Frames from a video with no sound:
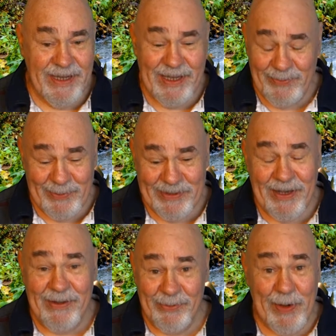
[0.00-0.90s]

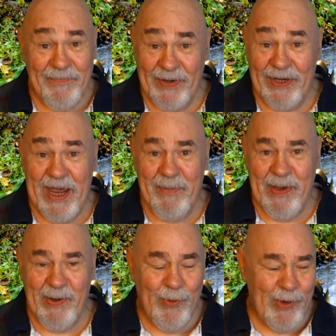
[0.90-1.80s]
I went for an
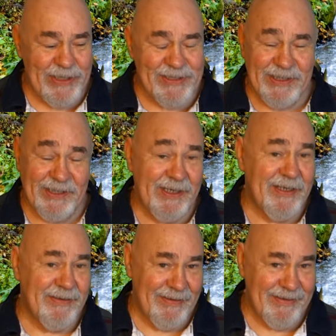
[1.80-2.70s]
epic walk yesterday.
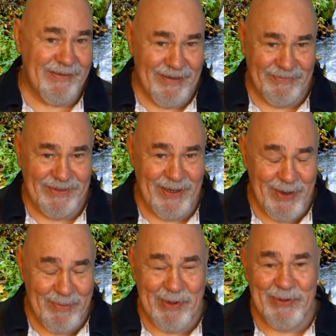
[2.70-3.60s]
I'll tell
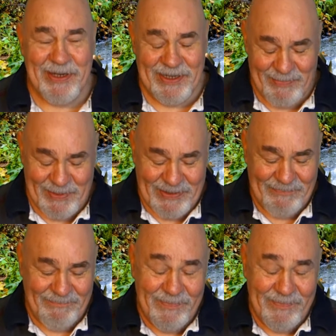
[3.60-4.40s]
you about that in a minute.